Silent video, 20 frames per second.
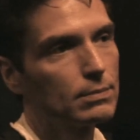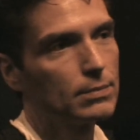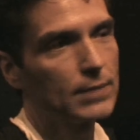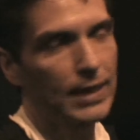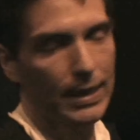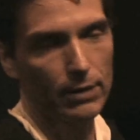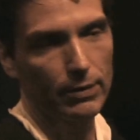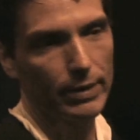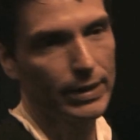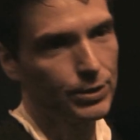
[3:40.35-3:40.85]

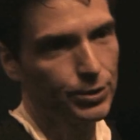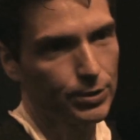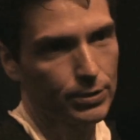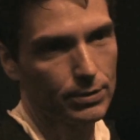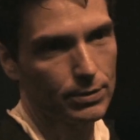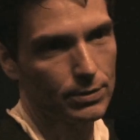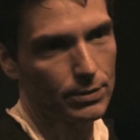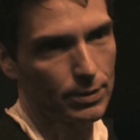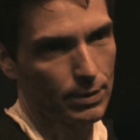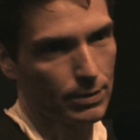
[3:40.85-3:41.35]

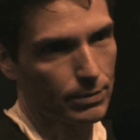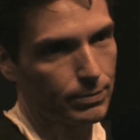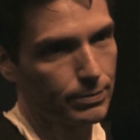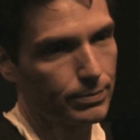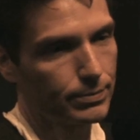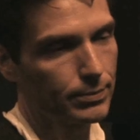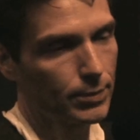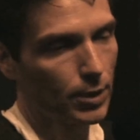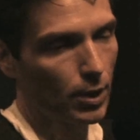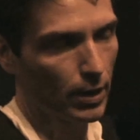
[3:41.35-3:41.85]
decorations and
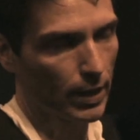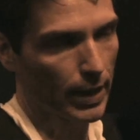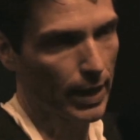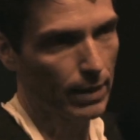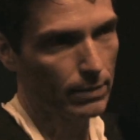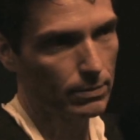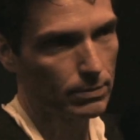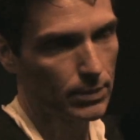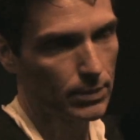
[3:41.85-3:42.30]
all that.